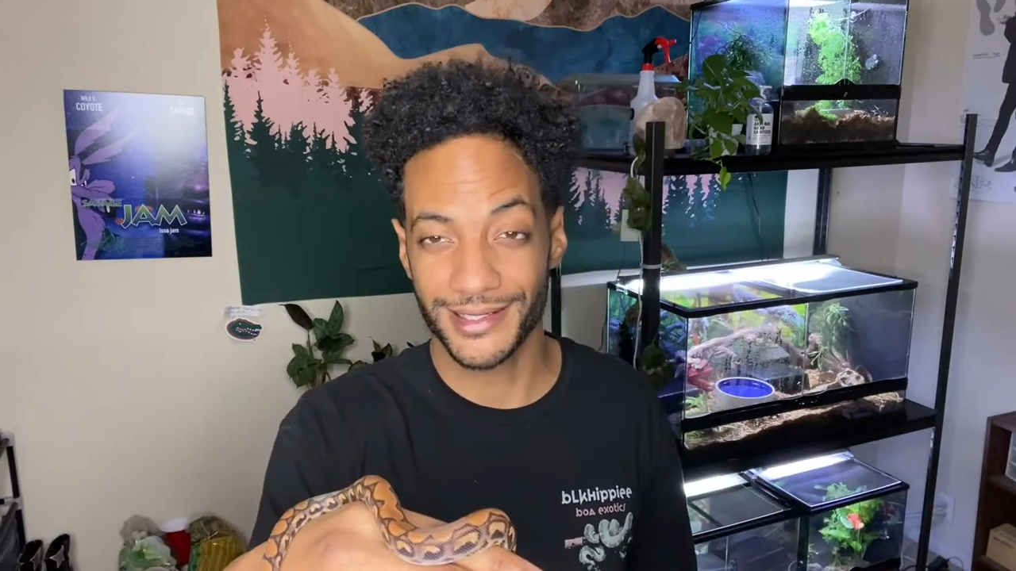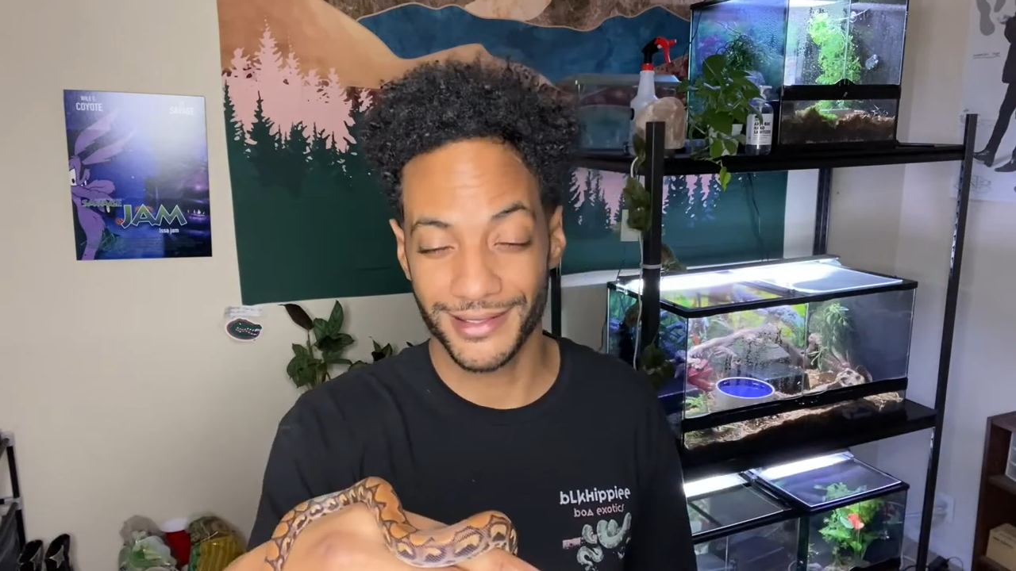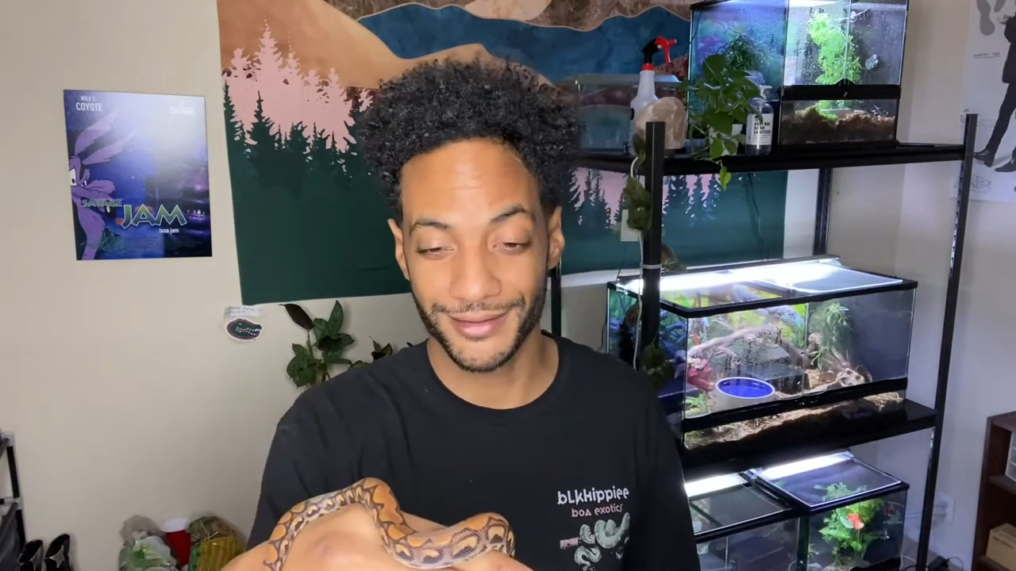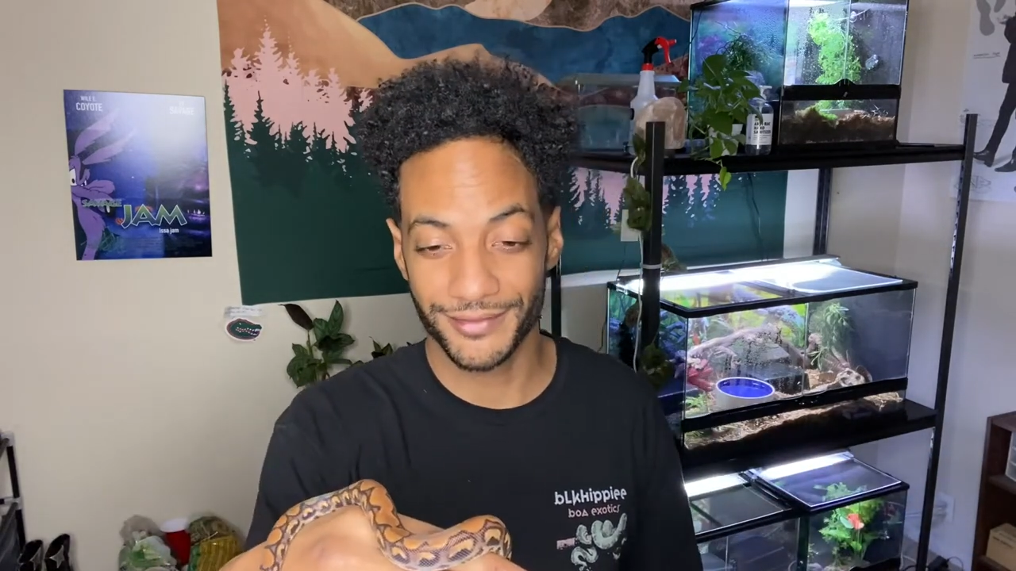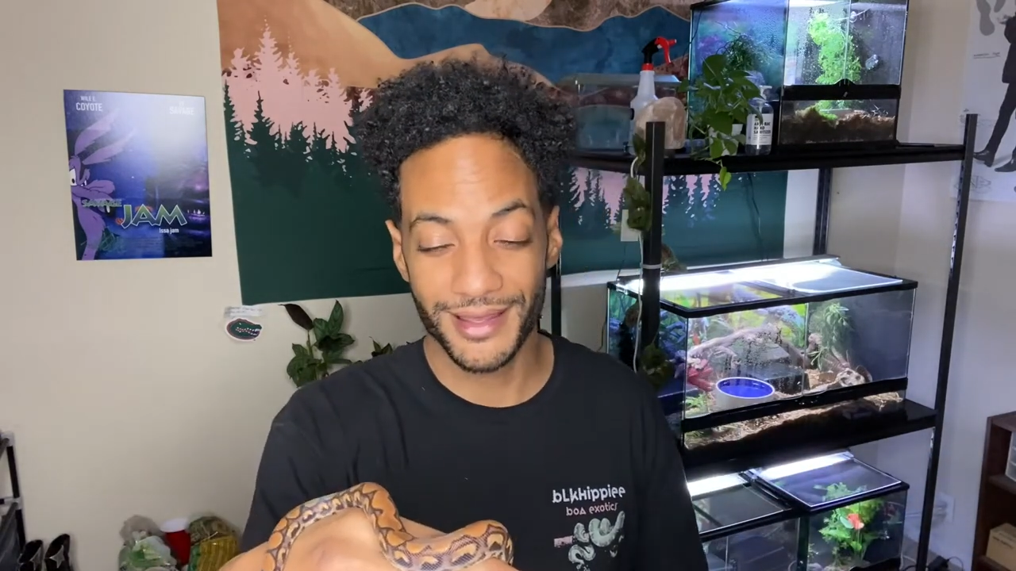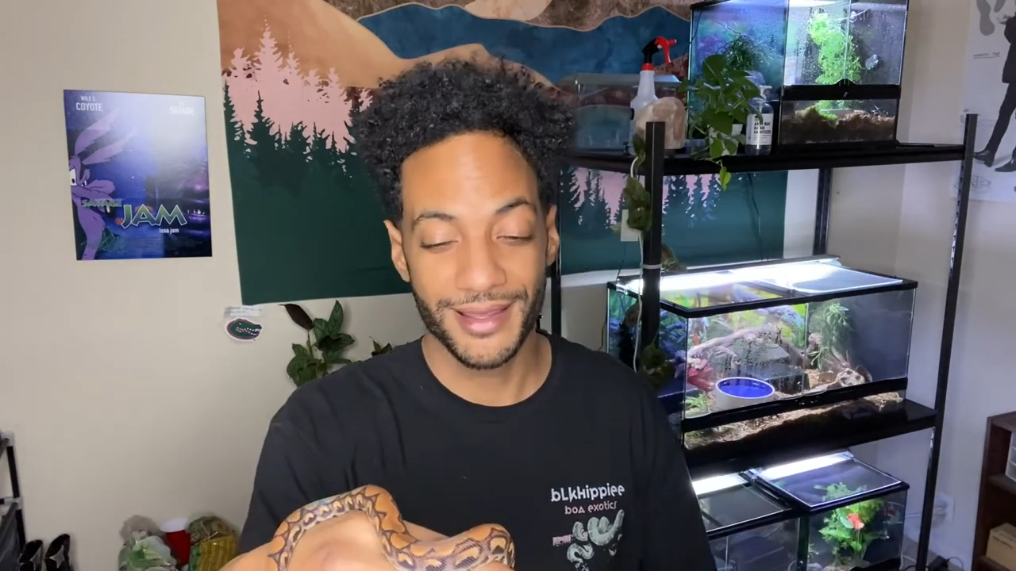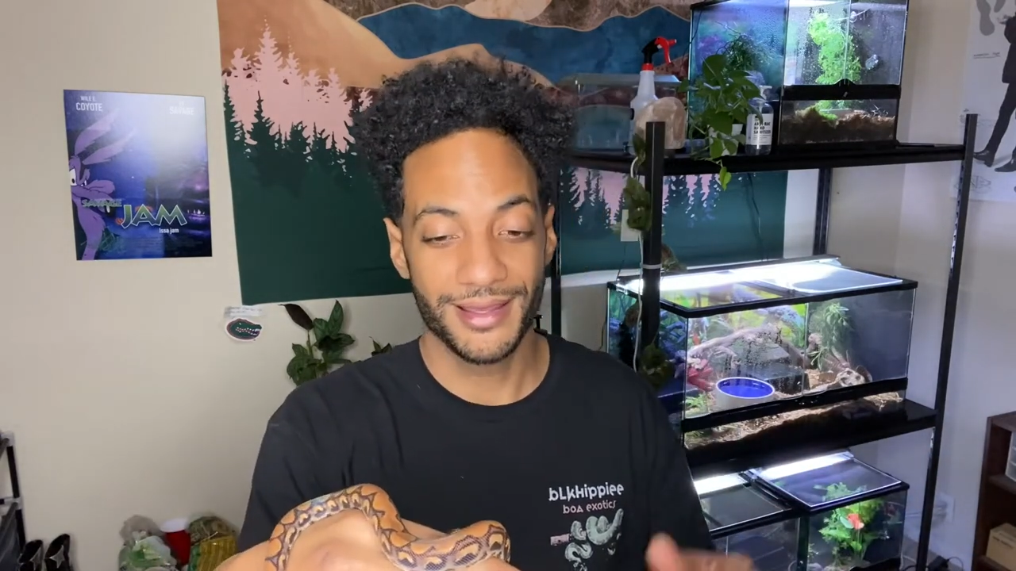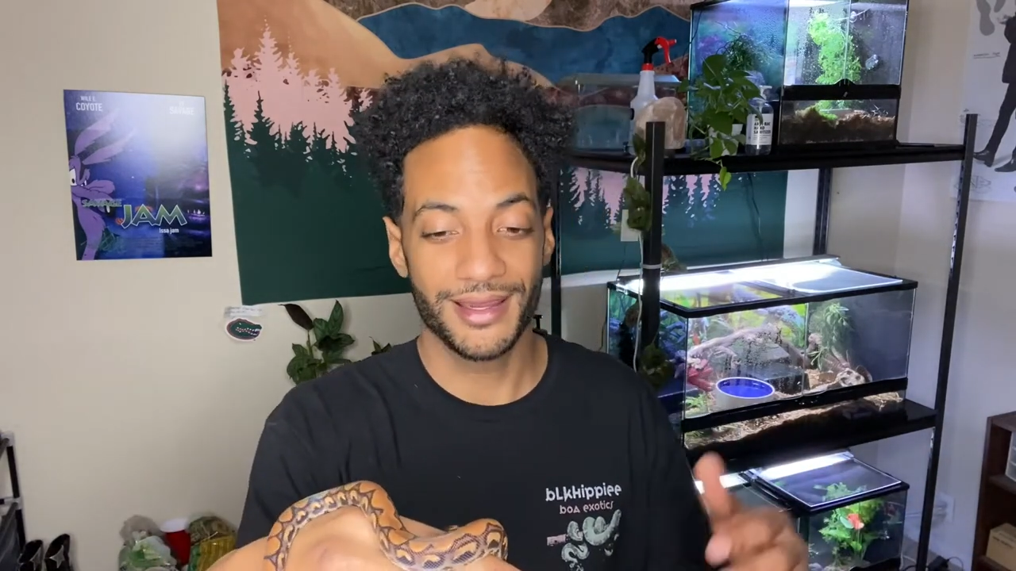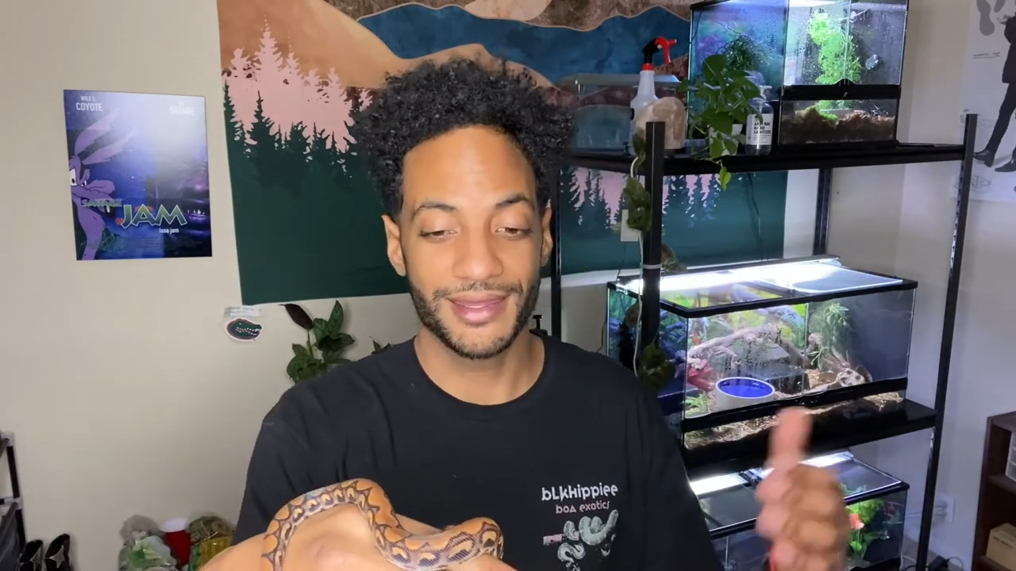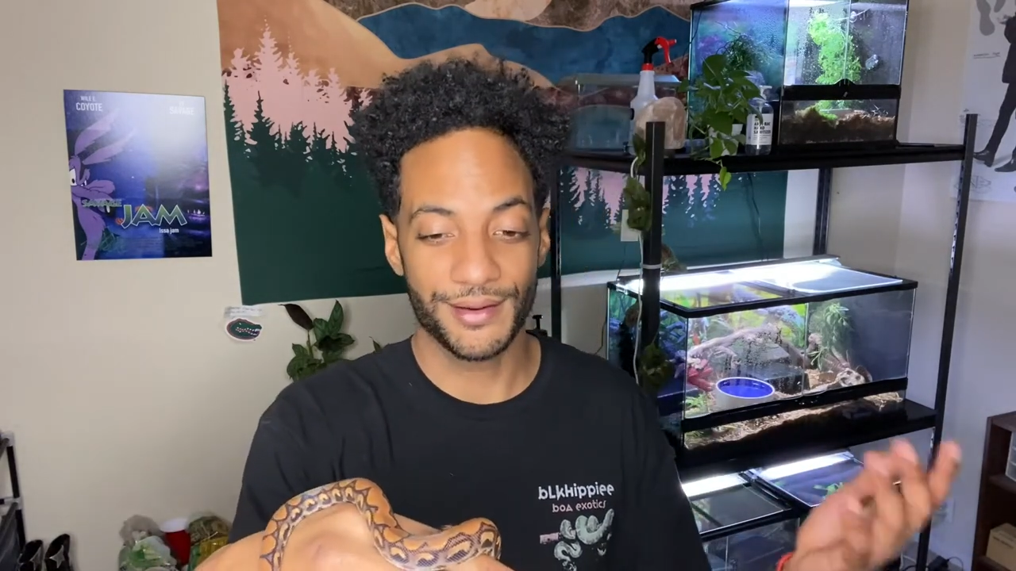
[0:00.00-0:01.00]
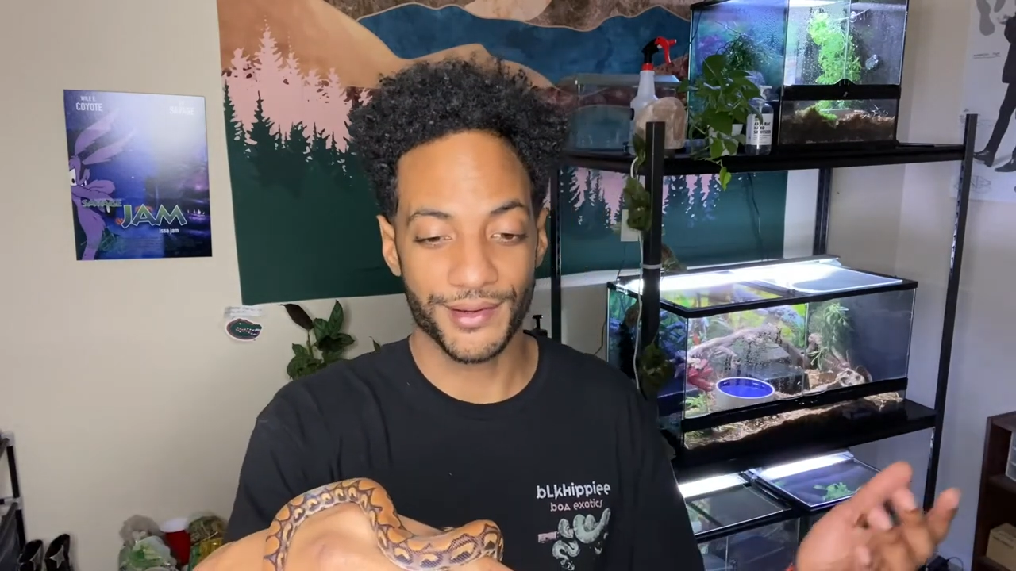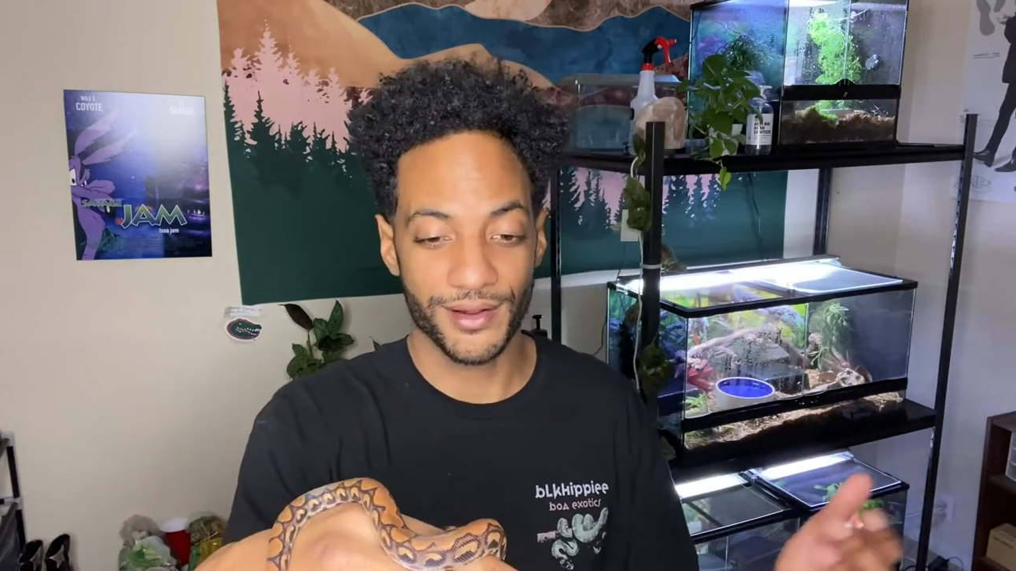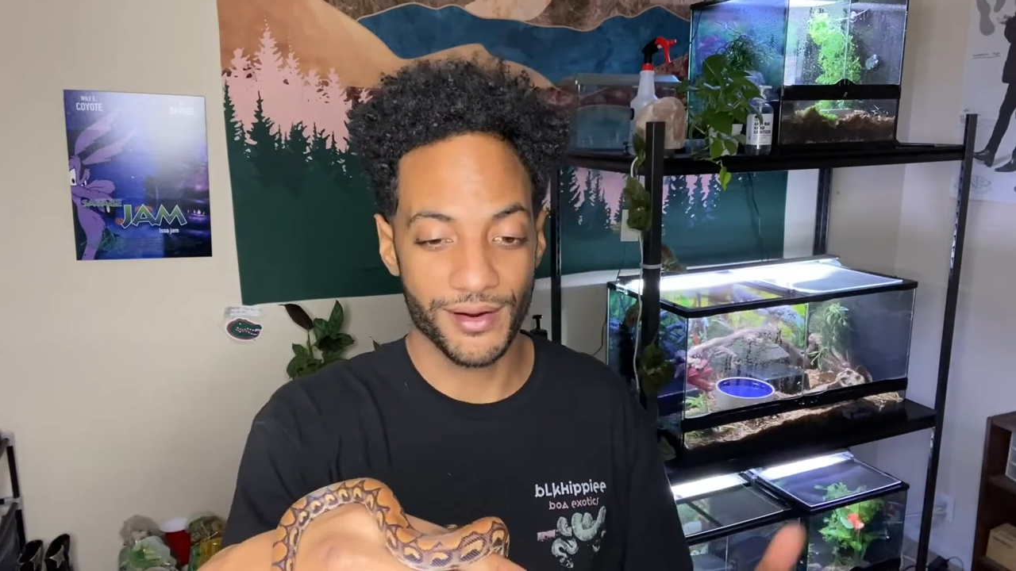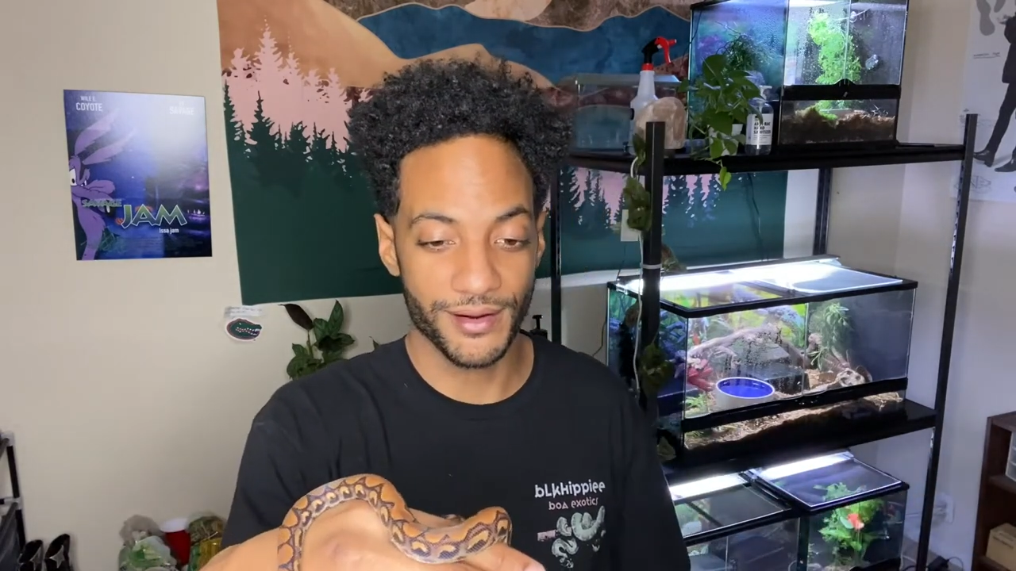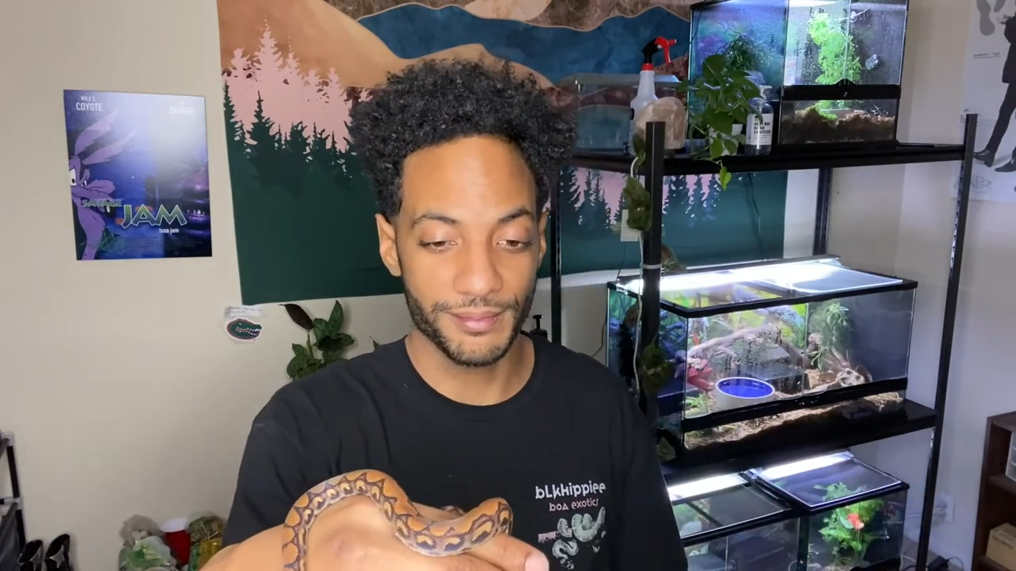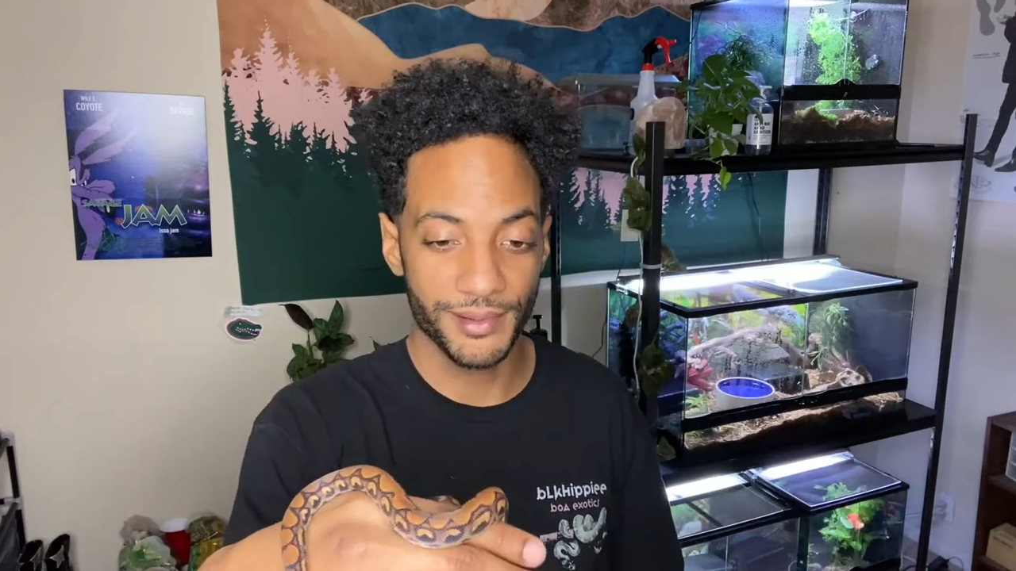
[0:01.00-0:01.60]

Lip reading: kind of, in that regard.